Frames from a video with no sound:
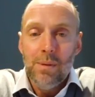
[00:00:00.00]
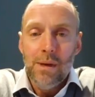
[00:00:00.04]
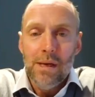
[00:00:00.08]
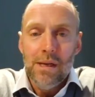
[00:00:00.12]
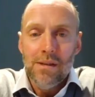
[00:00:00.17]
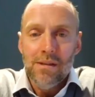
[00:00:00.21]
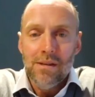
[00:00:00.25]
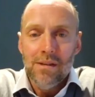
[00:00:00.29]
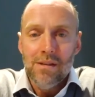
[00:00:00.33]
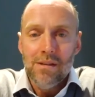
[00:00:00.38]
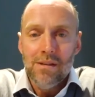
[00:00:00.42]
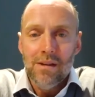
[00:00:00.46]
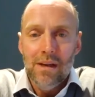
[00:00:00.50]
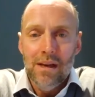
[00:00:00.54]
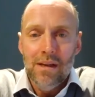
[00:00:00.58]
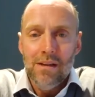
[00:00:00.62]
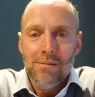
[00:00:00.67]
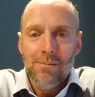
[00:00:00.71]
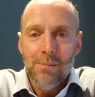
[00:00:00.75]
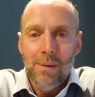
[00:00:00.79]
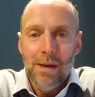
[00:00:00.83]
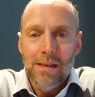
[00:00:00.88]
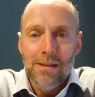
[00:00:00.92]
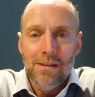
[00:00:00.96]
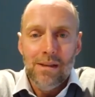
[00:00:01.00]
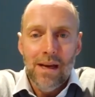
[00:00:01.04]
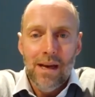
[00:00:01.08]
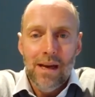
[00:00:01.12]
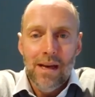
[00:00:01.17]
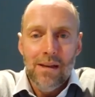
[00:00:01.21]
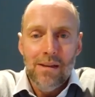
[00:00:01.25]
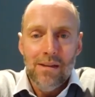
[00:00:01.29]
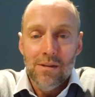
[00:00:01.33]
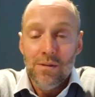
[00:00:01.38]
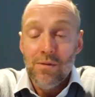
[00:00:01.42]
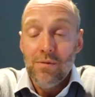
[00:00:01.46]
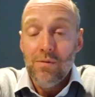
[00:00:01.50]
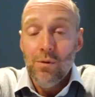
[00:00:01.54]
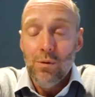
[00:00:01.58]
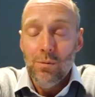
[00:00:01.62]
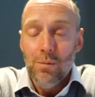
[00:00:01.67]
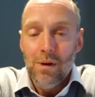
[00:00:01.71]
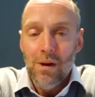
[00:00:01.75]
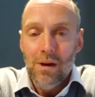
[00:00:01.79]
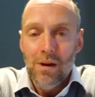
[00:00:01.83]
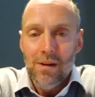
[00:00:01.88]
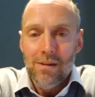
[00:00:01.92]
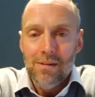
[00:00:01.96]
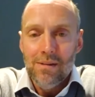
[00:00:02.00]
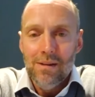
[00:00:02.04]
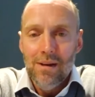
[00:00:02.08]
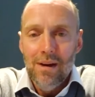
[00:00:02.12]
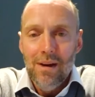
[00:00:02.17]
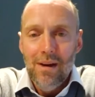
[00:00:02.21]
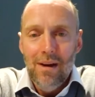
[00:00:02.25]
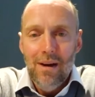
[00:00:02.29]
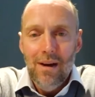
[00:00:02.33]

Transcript: piece is is maintained, is formalized.